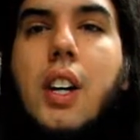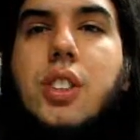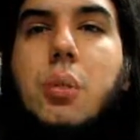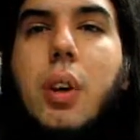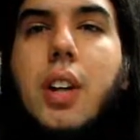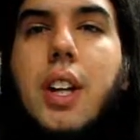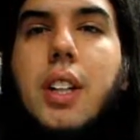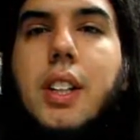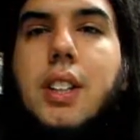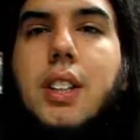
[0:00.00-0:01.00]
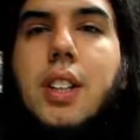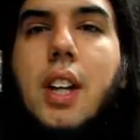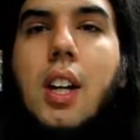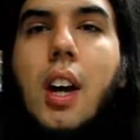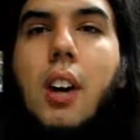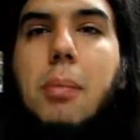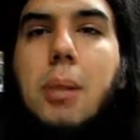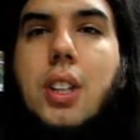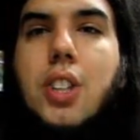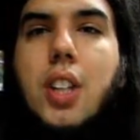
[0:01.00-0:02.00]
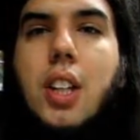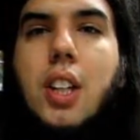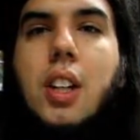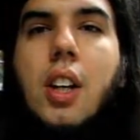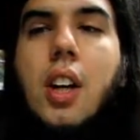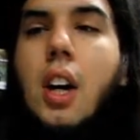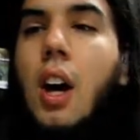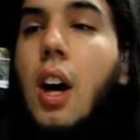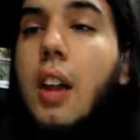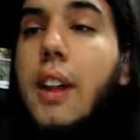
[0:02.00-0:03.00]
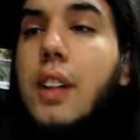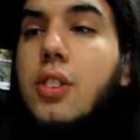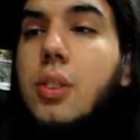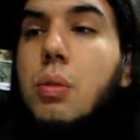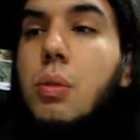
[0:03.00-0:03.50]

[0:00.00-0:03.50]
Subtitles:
Square Enix RPG that is